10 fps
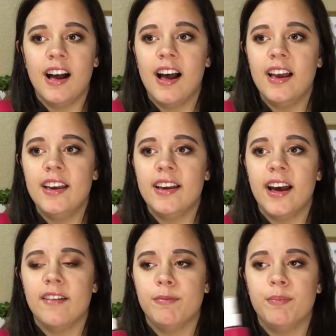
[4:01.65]
I
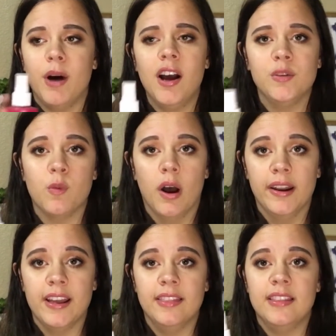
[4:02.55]
have bought
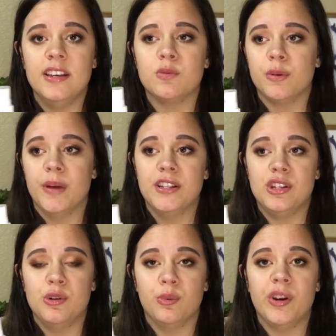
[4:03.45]
one, and these were my
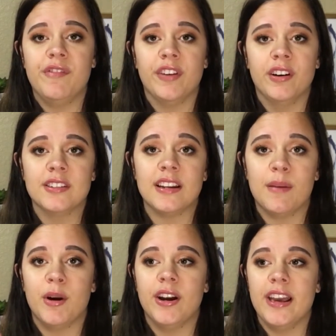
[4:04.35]
2 refills, and I'm
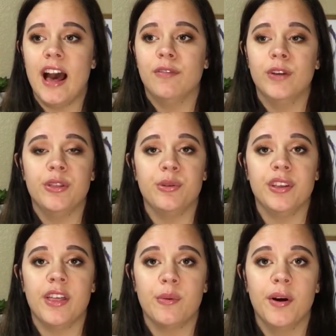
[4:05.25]
already halfway through the
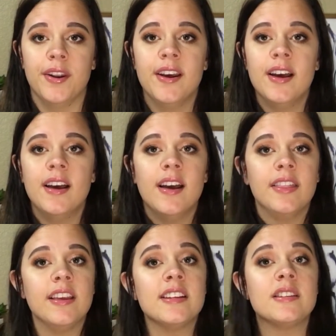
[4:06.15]
other one.
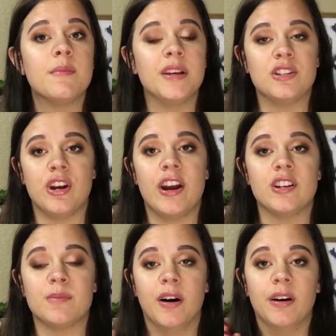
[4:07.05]
This makes your hair
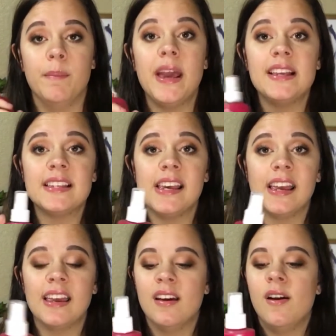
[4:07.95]
smell
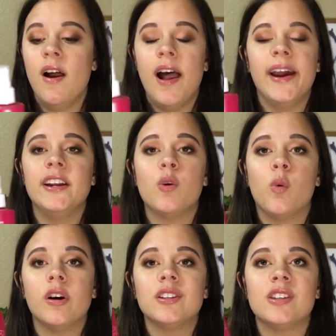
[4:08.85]
amazing, and it
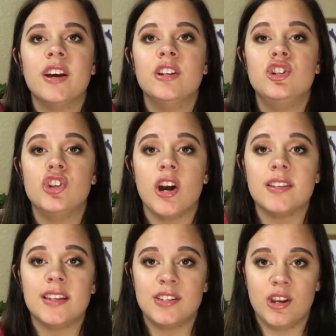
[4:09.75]
works
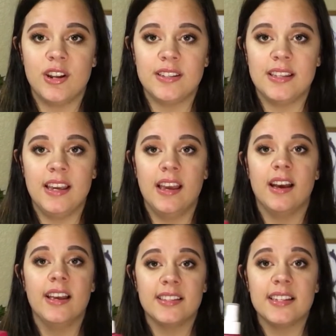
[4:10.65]
just as good as the
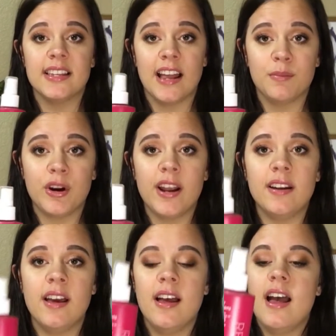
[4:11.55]
It's a 10 brand,
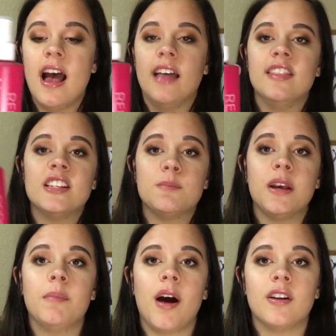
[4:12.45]
and this
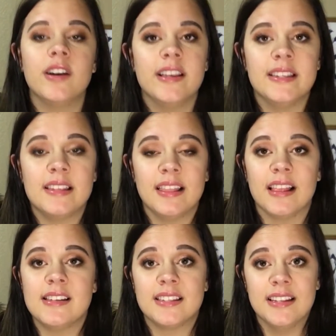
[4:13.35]
big bottle is
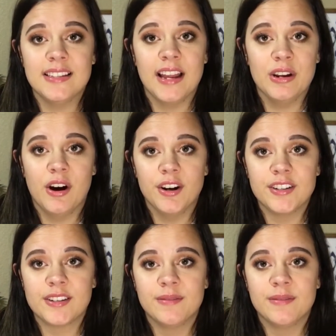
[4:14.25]
less than $10.